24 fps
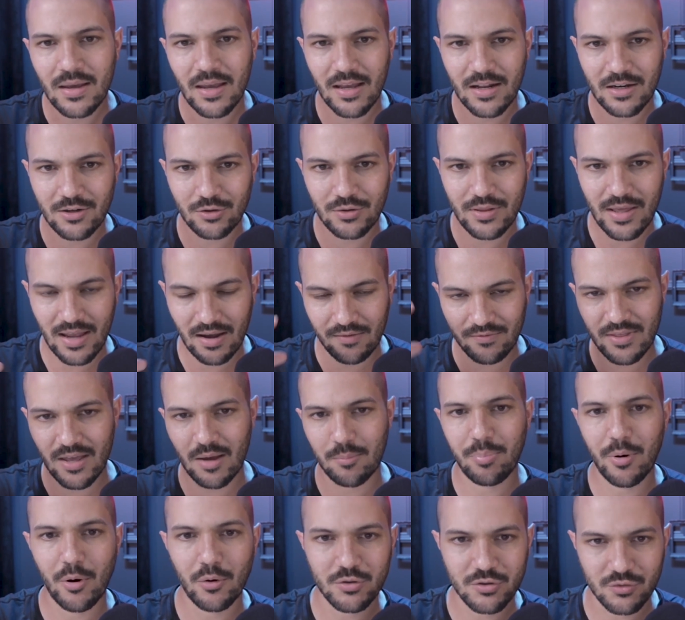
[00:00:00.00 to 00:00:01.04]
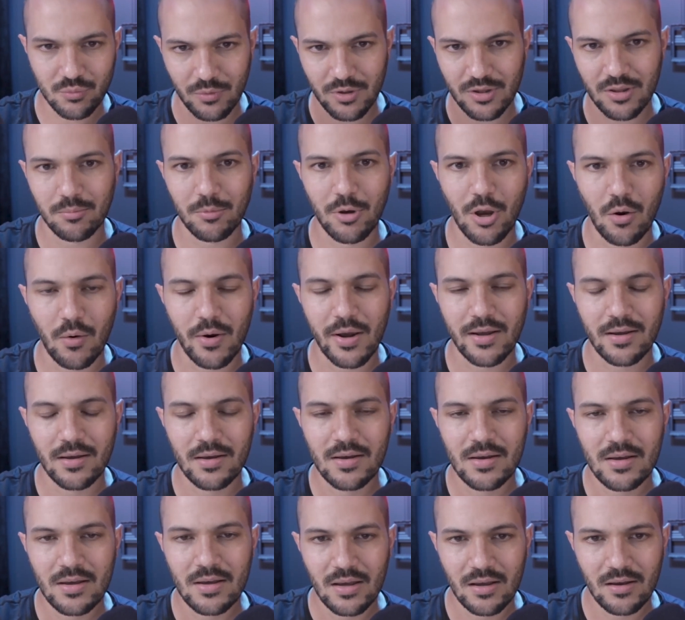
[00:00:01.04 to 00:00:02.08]
And do they have that post rhythm going?
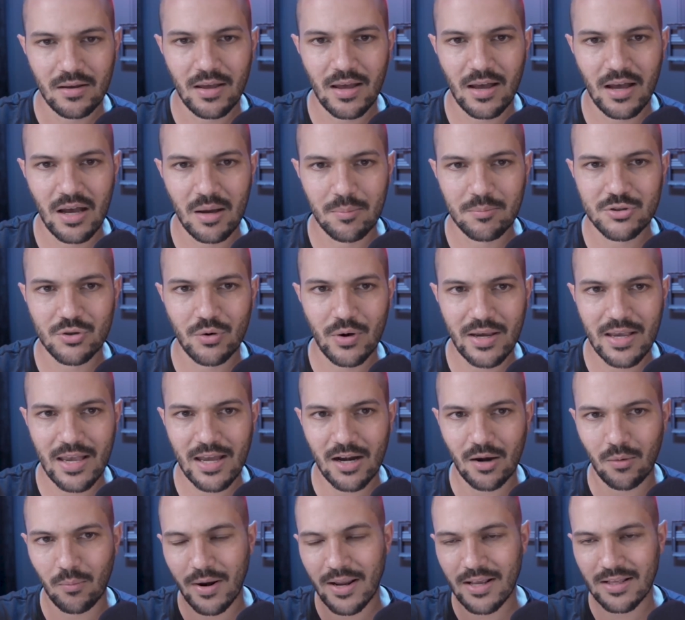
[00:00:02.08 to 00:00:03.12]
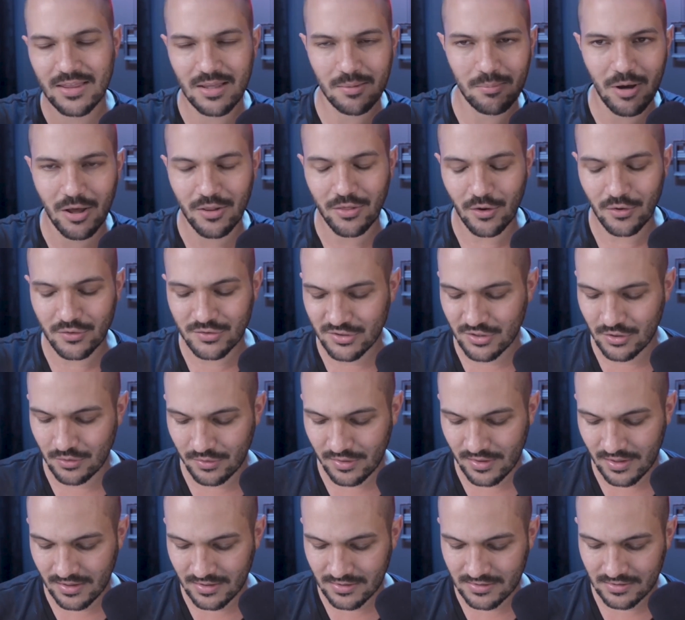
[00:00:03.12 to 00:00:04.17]
So I kind of rank them on those two
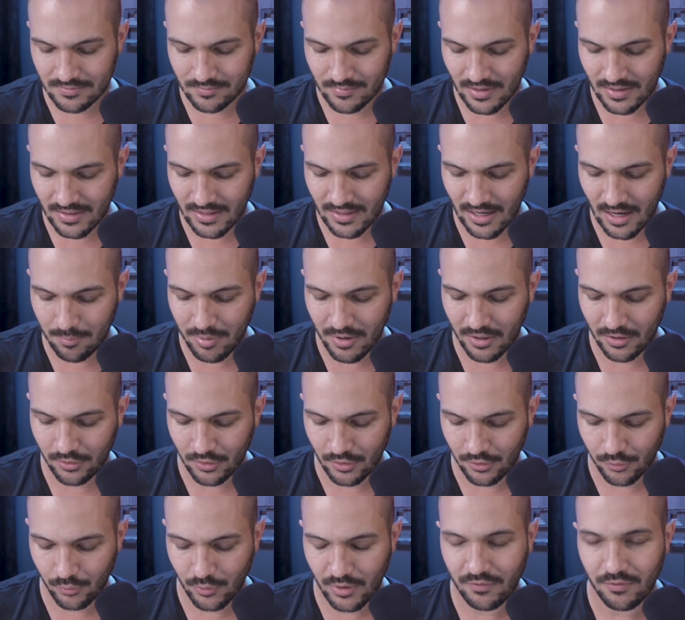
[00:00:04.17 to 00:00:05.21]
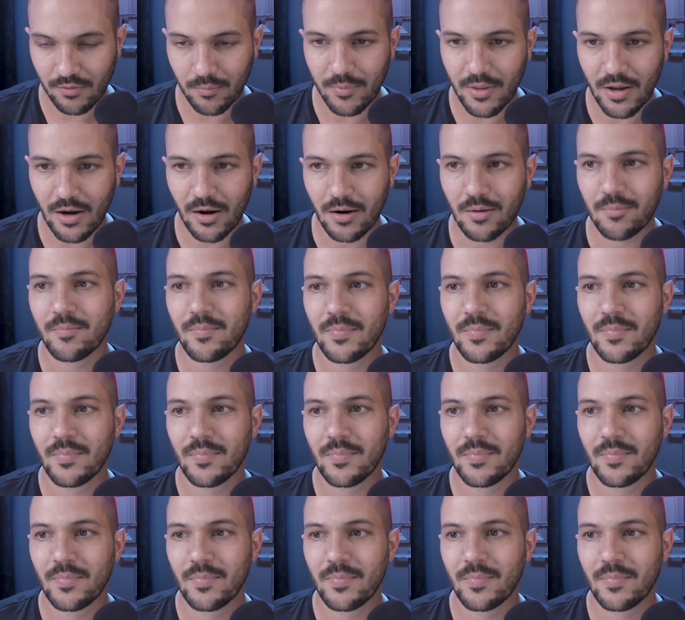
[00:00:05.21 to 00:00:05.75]
things, and then I pick the 3 from there.